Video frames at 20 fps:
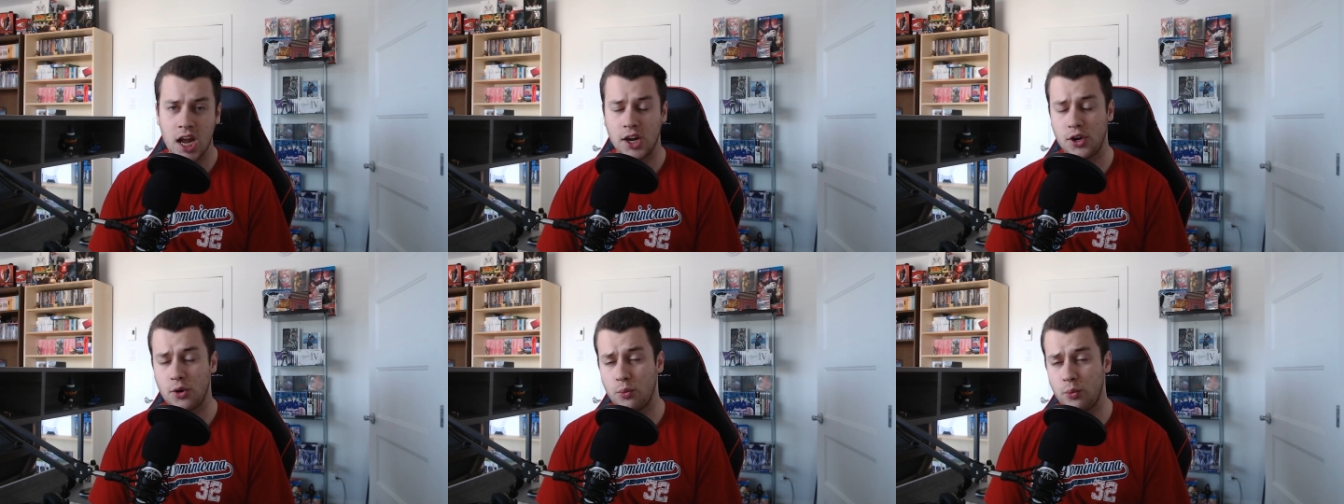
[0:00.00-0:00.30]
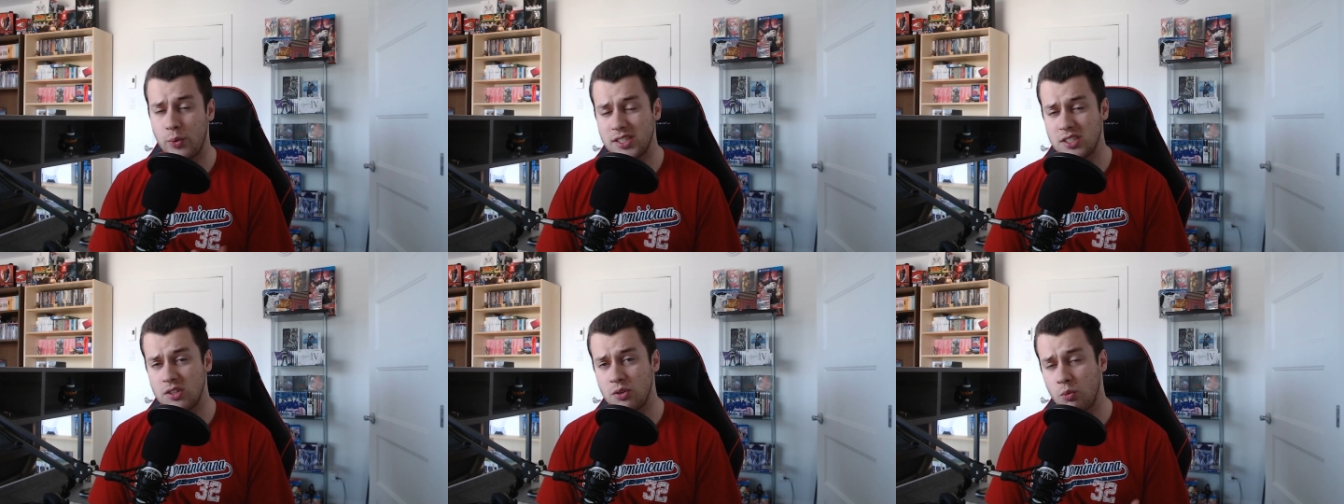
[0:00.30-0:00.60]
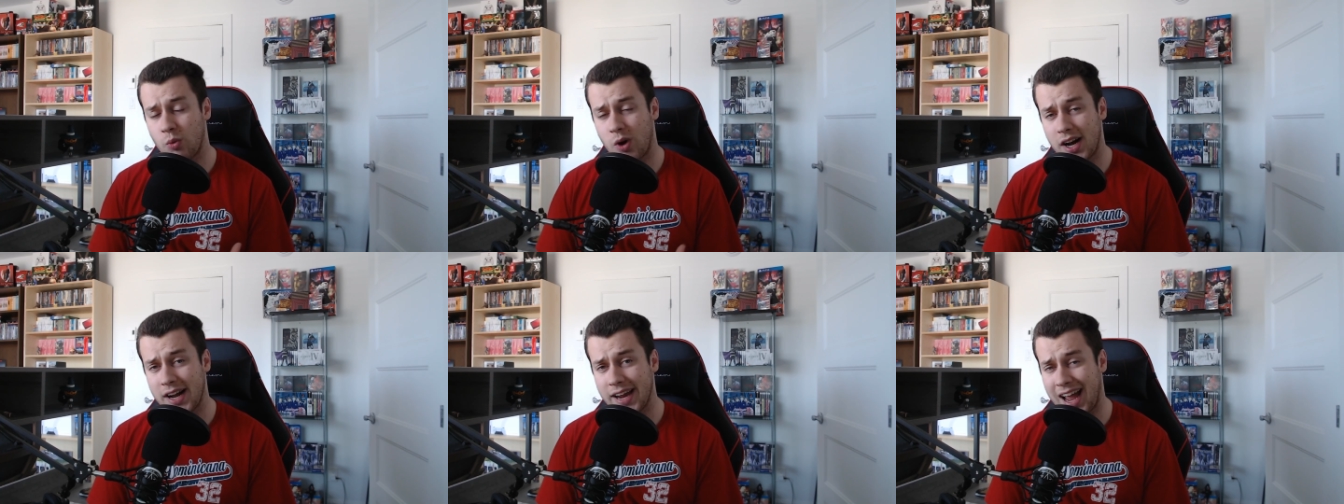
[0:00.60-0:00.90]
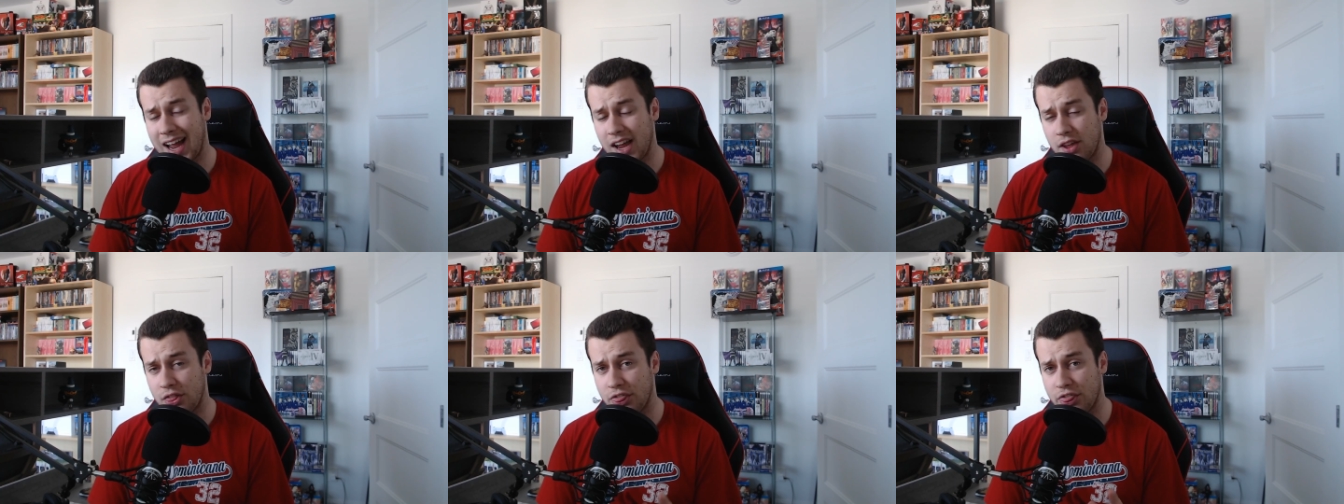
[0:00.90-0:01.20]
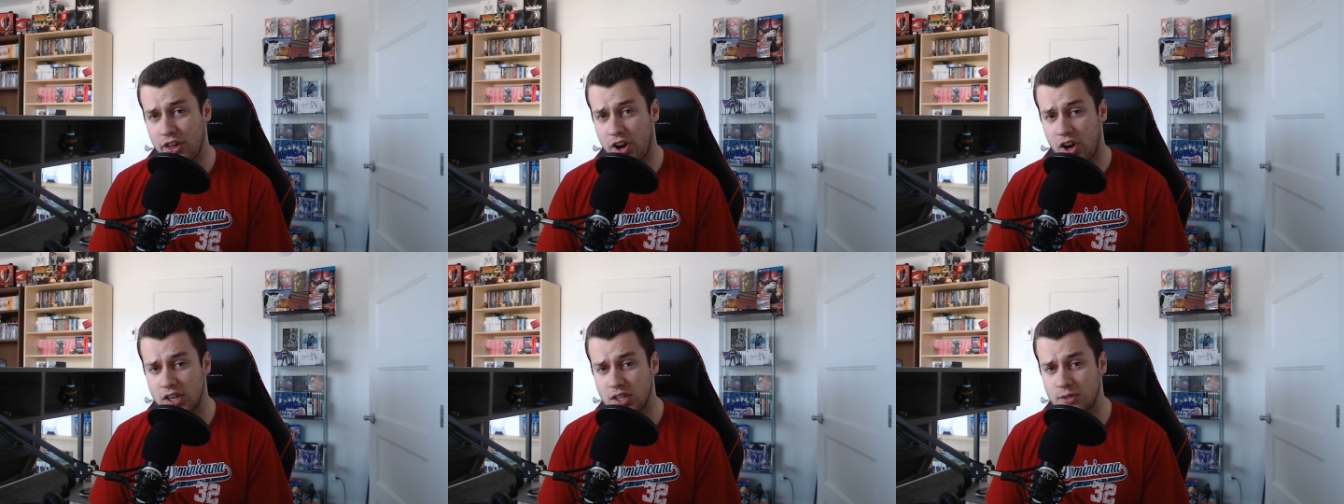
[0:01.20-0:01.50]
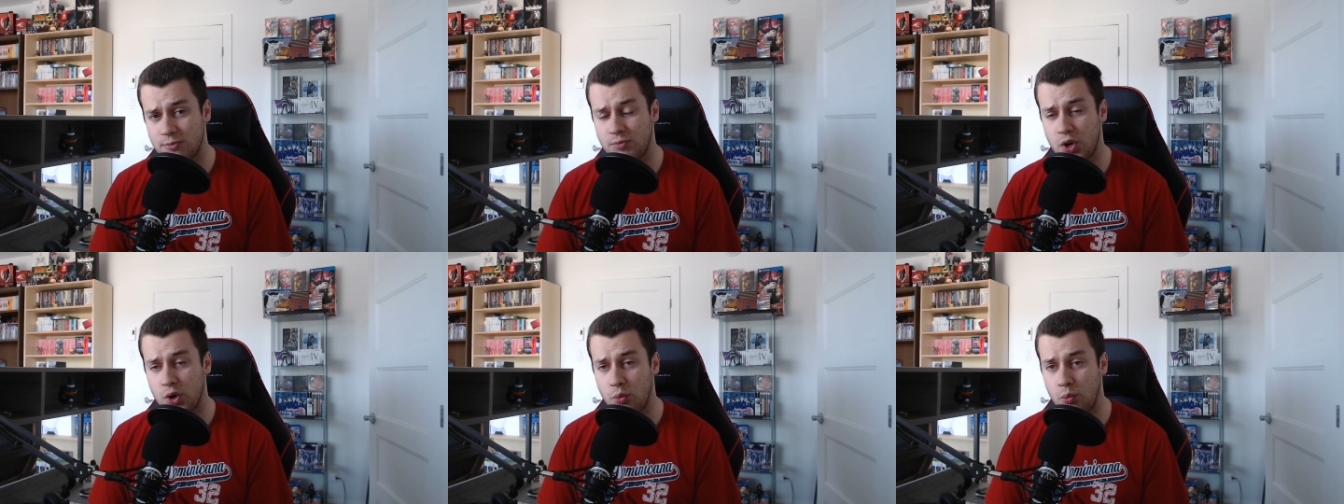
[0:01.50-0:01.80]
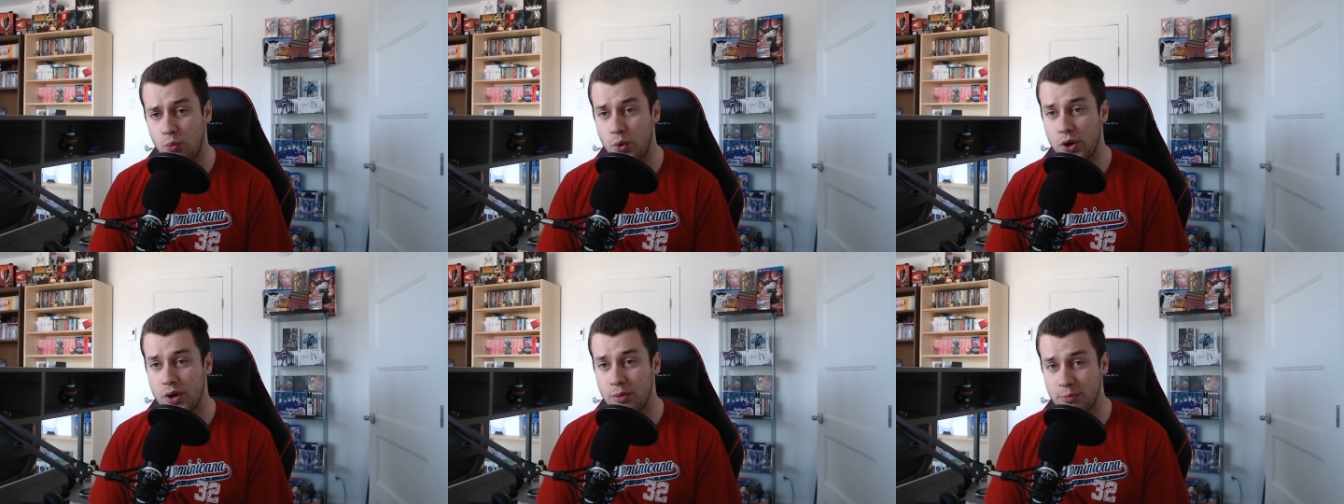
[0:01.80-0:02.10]
The reason why I thought there
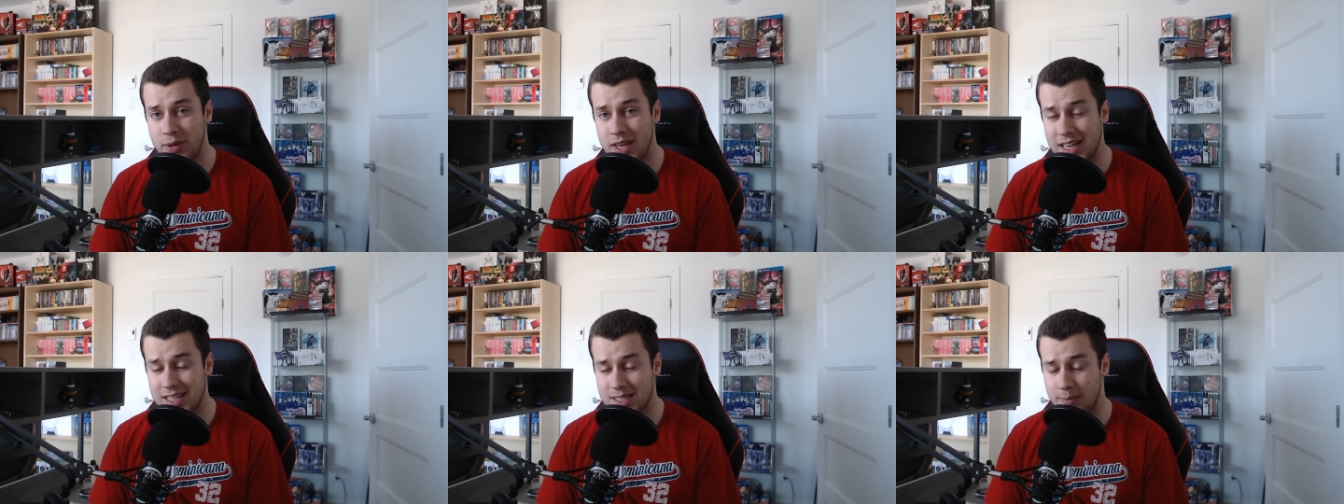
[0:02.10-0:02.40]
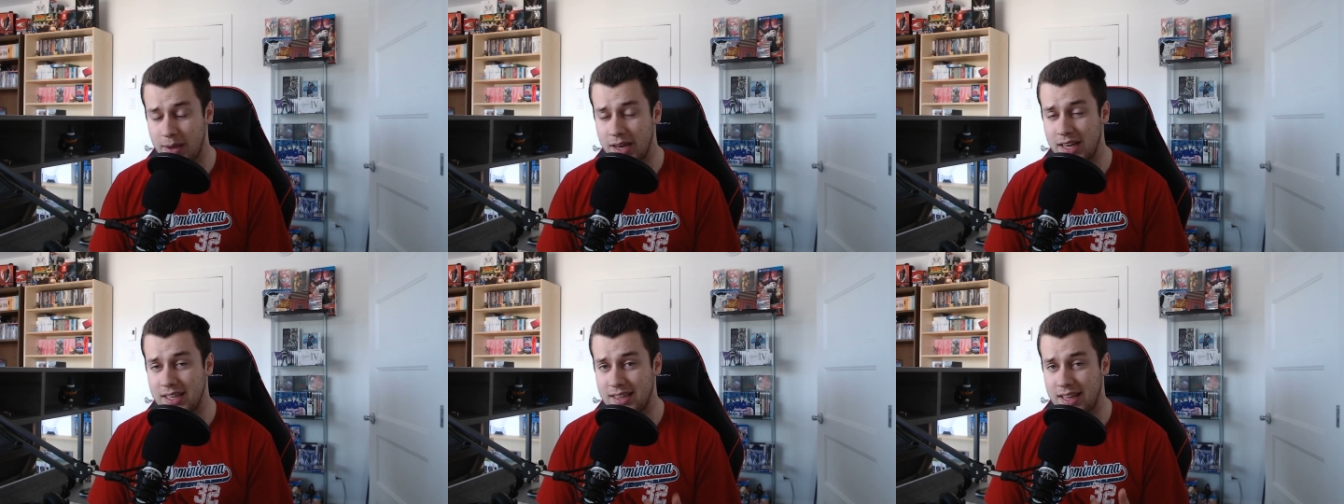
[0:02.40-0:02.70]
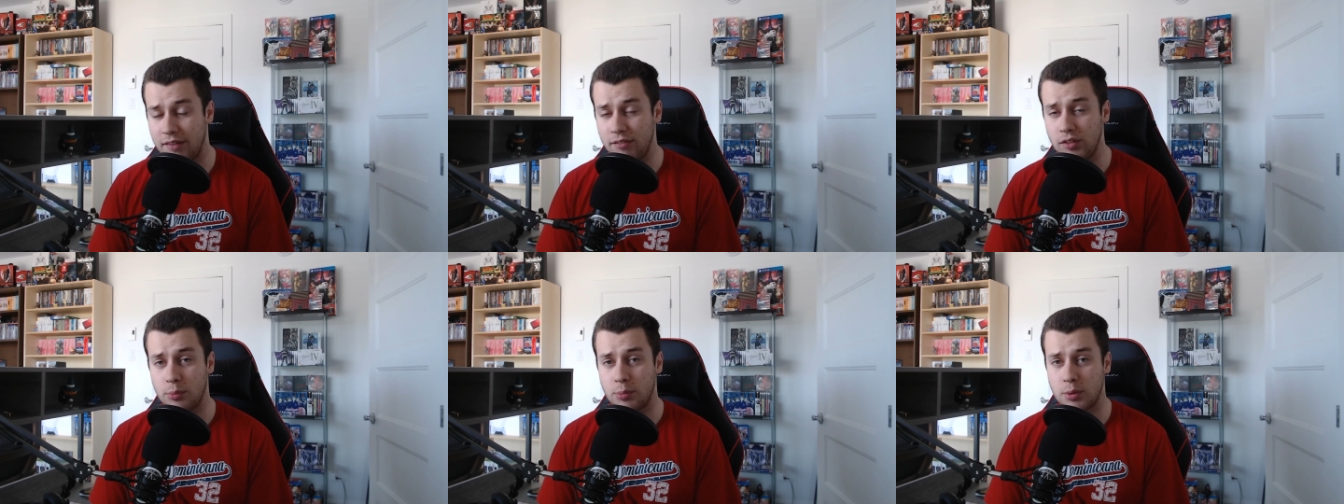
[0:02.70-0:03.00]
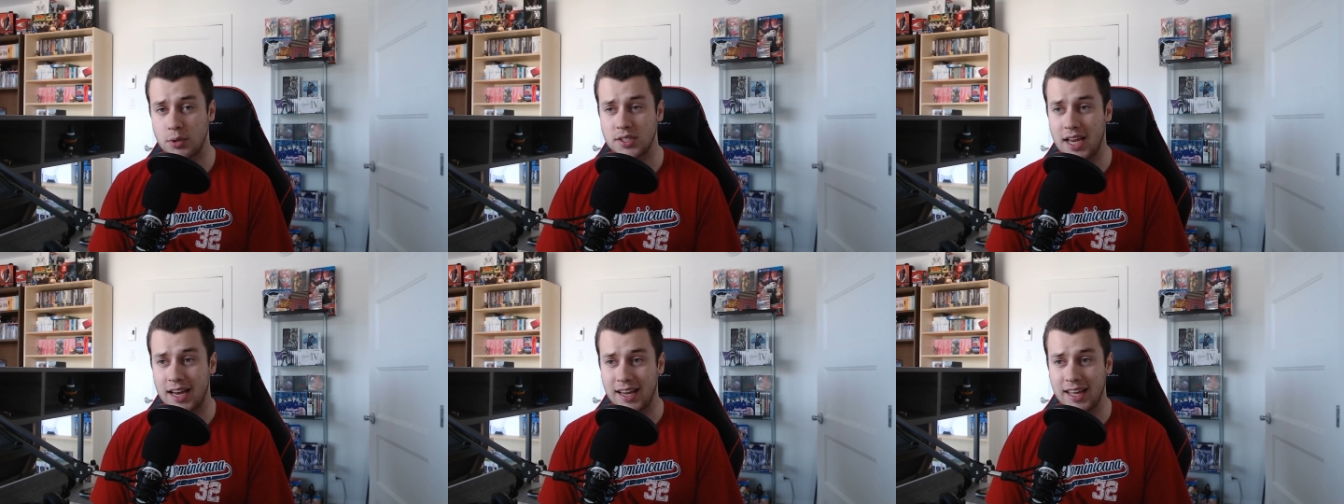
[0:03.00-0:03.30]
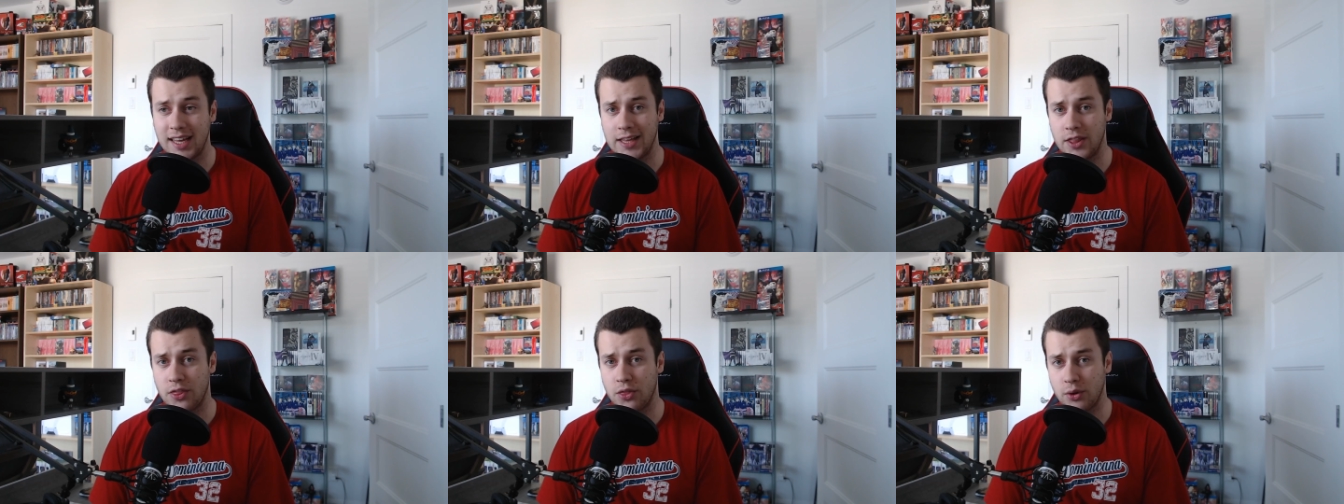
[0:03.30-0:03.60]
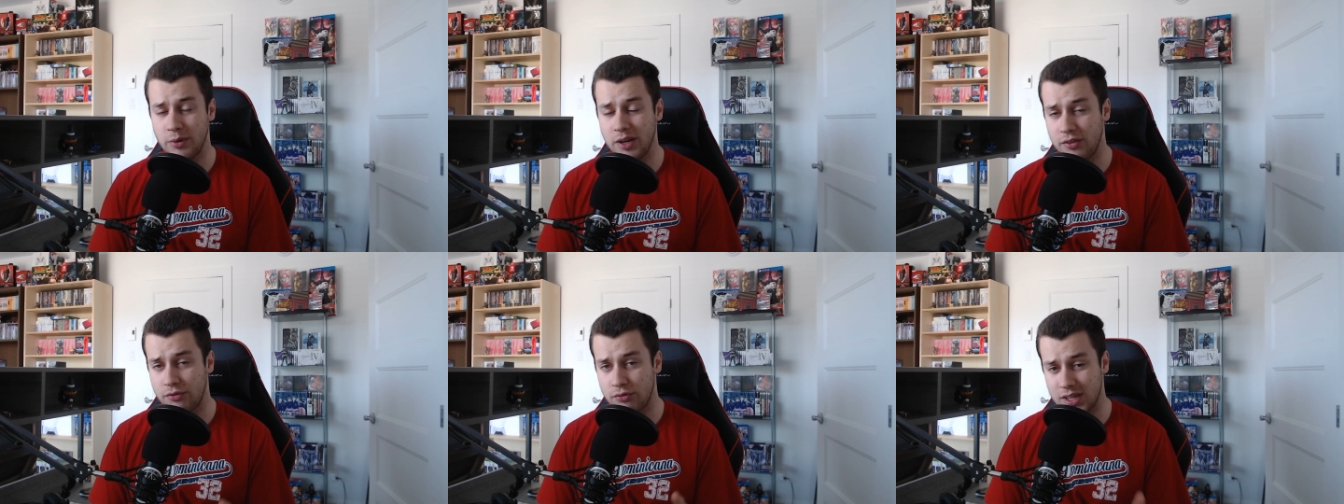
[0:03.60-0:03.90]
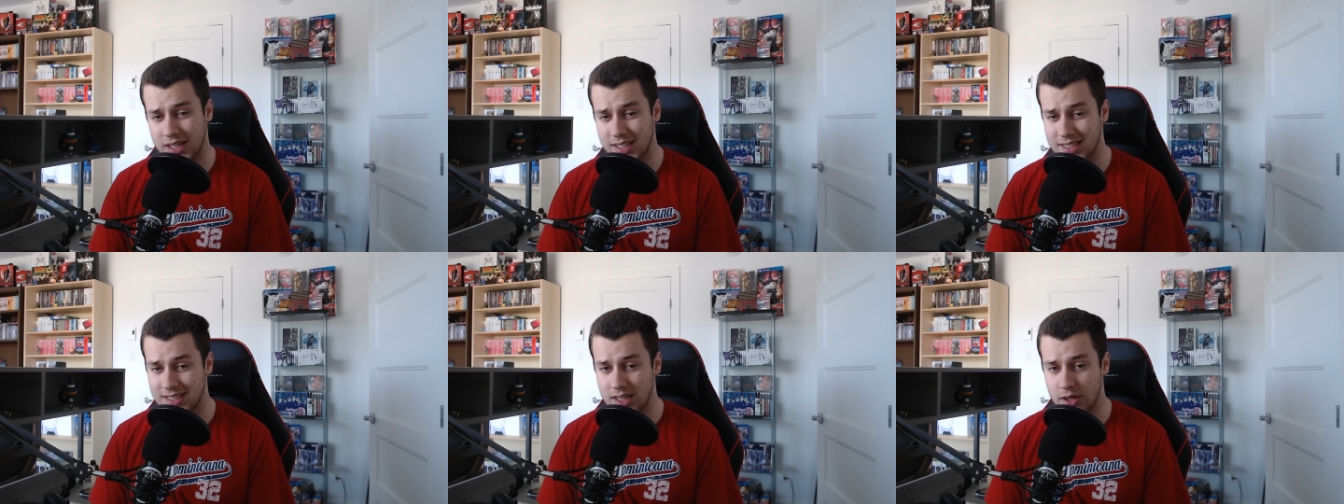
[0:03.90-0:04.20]
wouldn't be as many developers at E three for
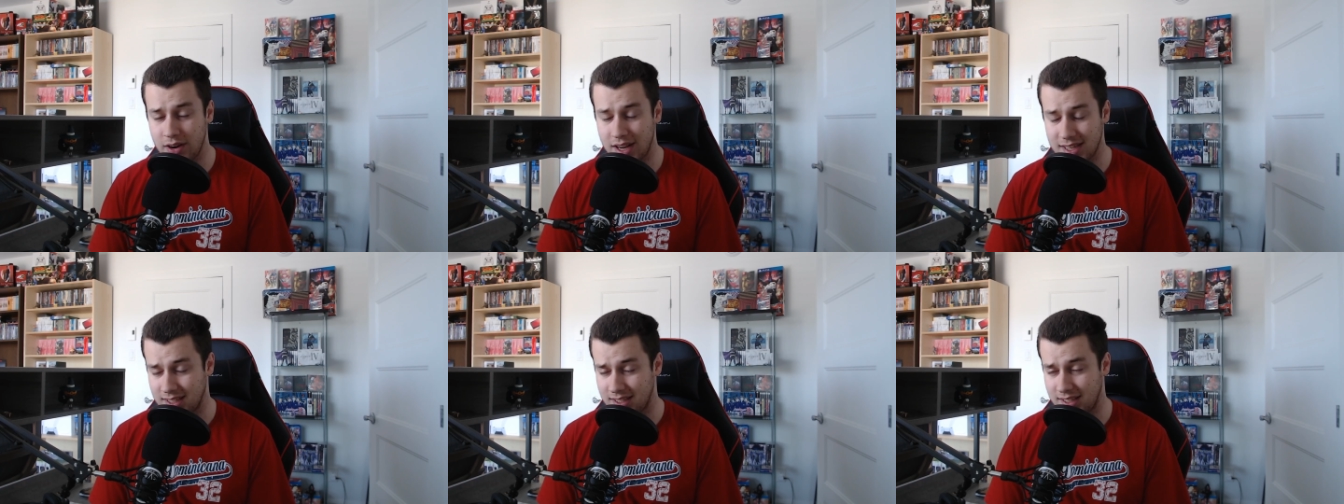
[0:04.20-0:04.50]
this year as a